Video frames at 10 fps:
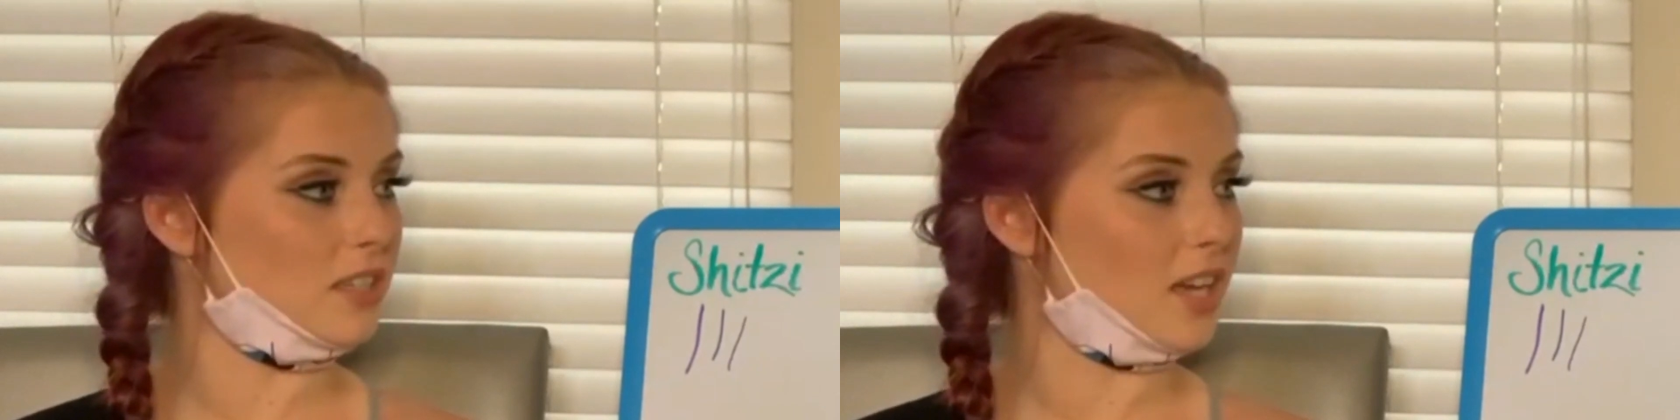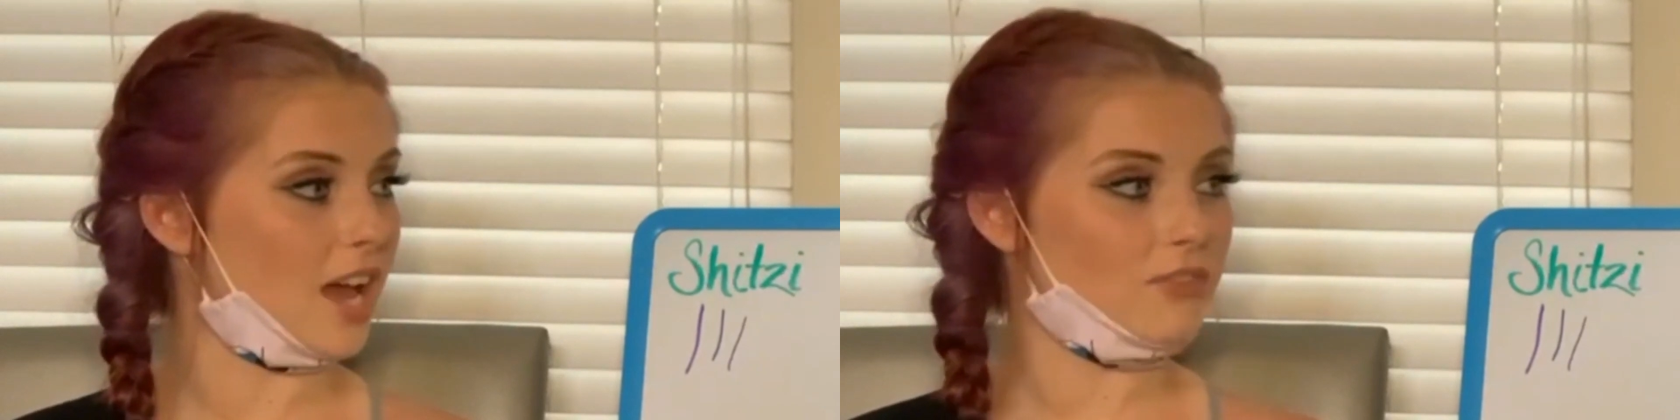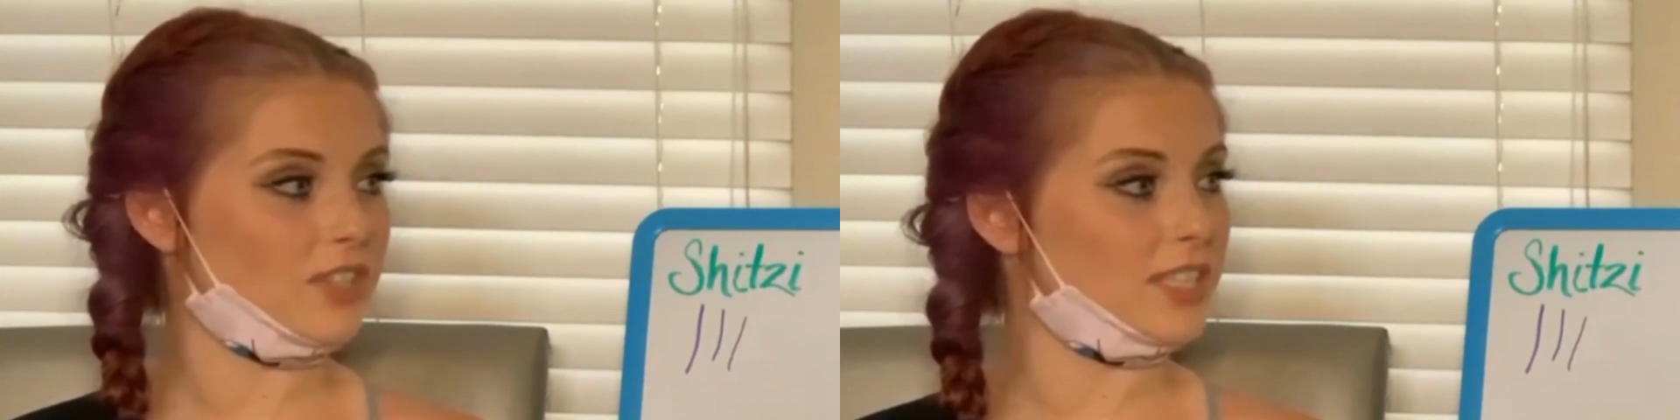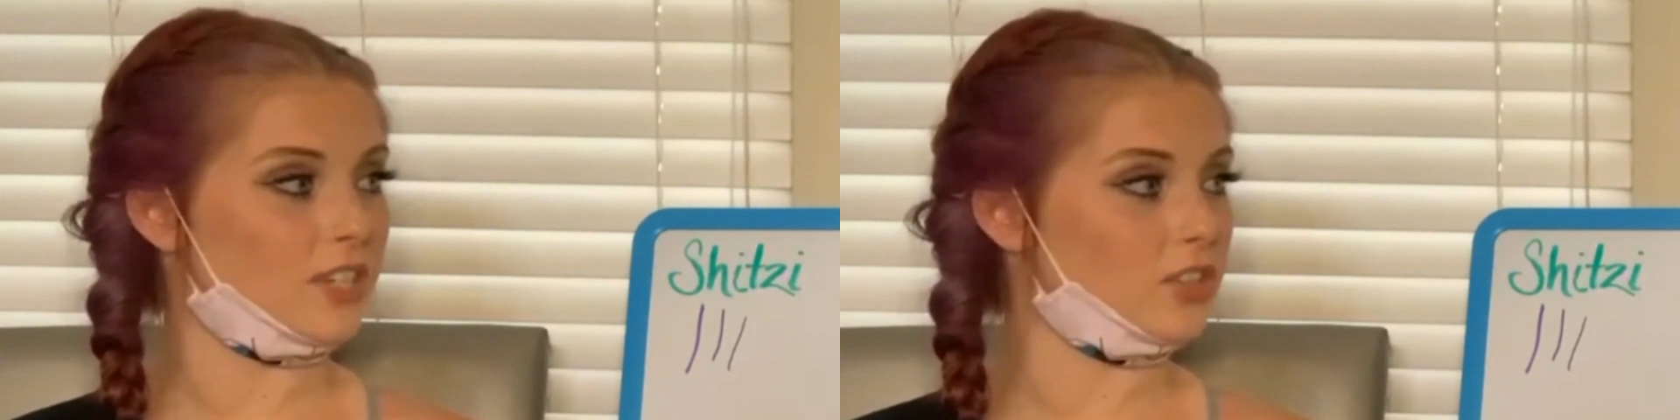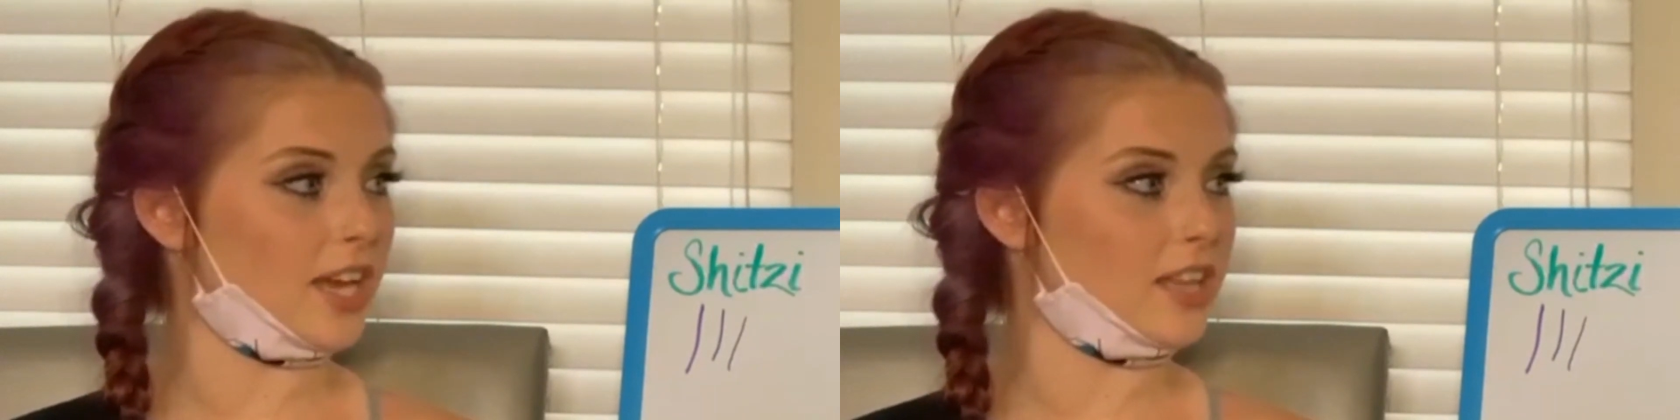every single
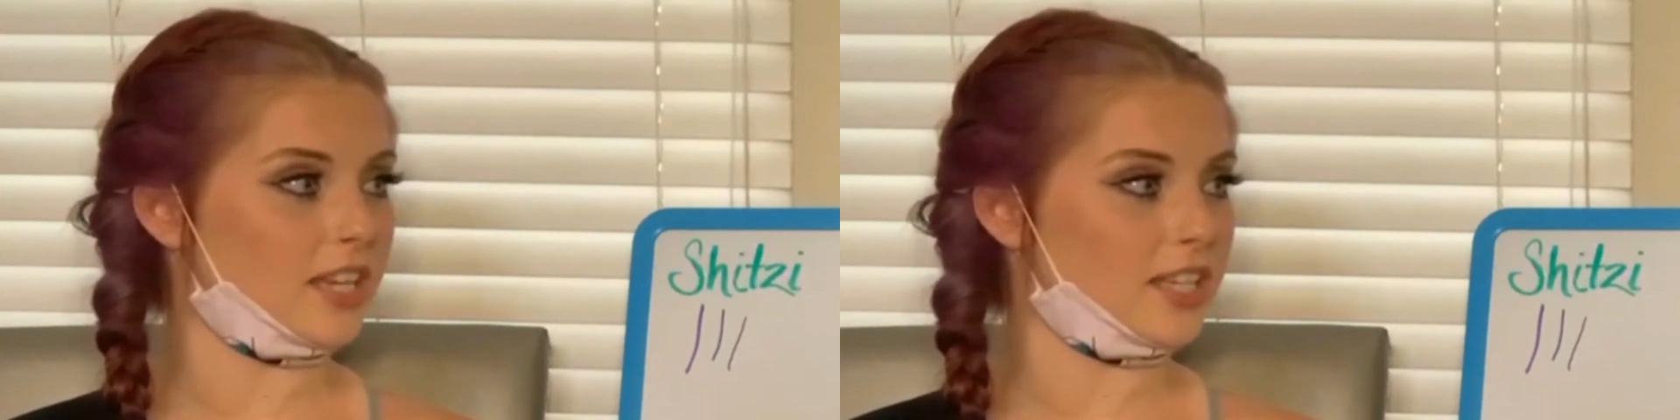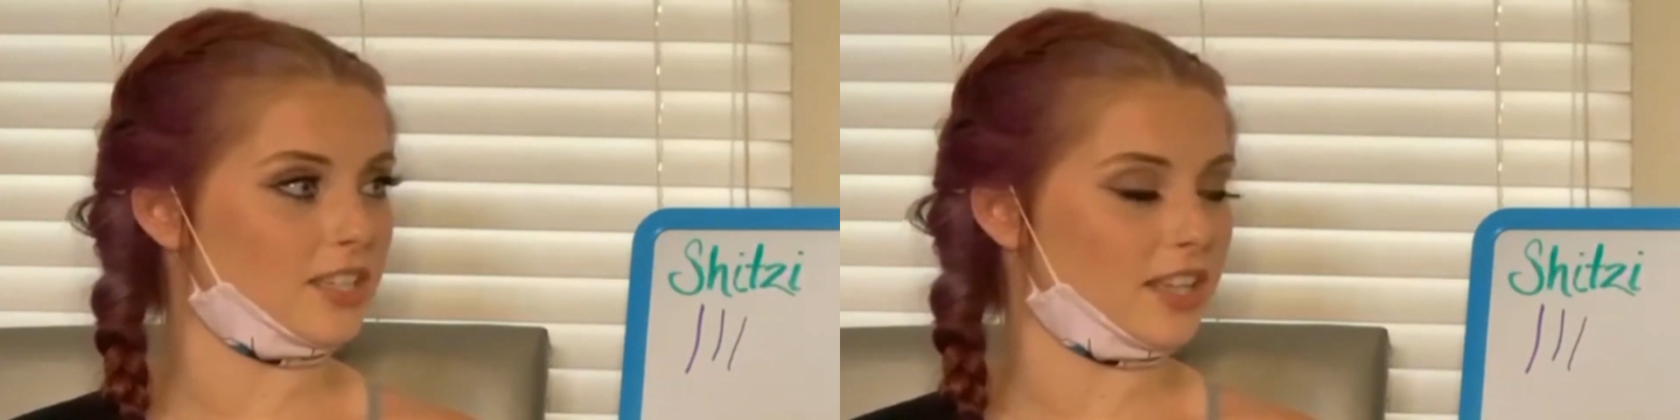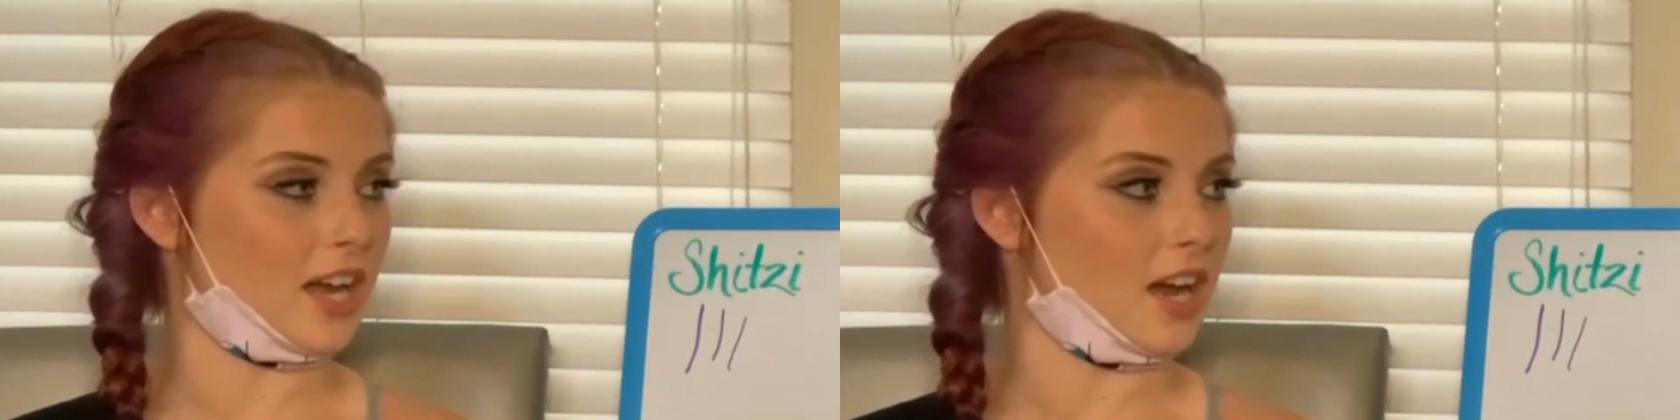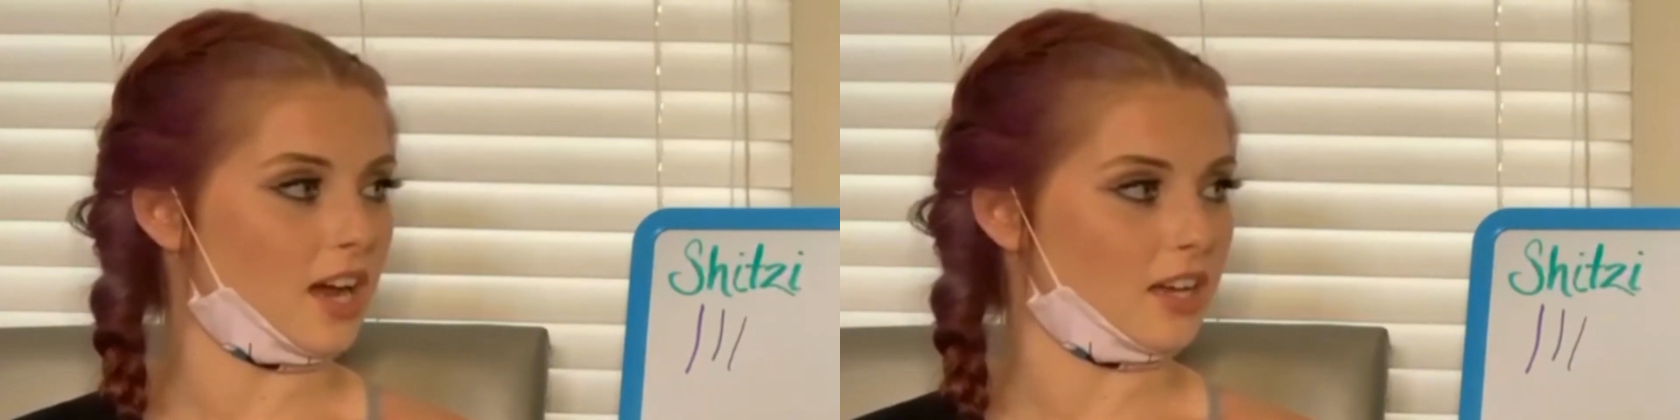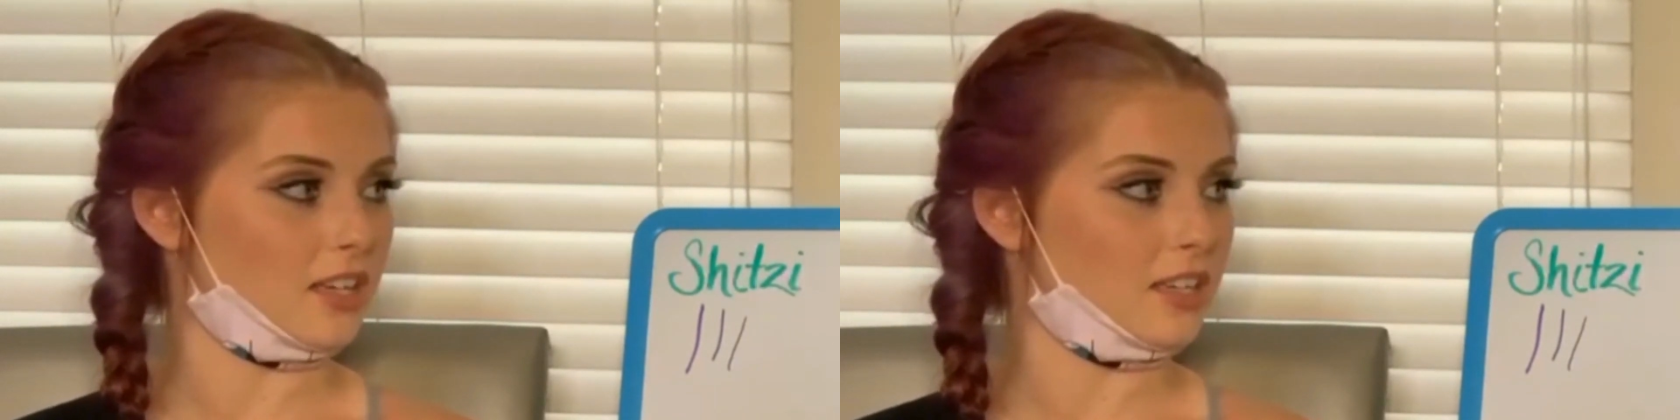night. Like it's
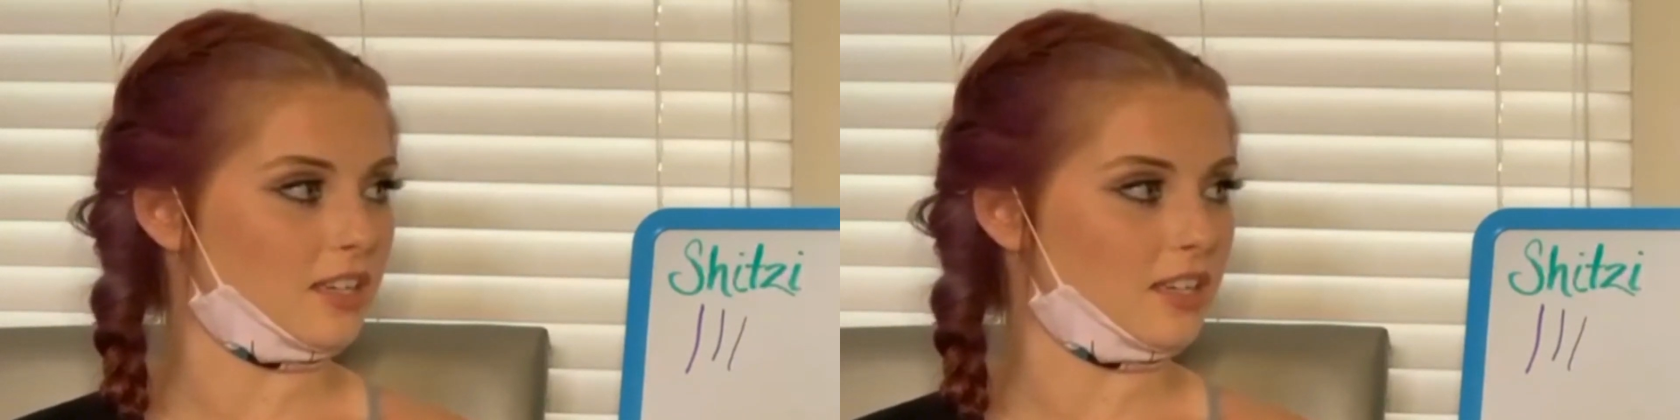yeah,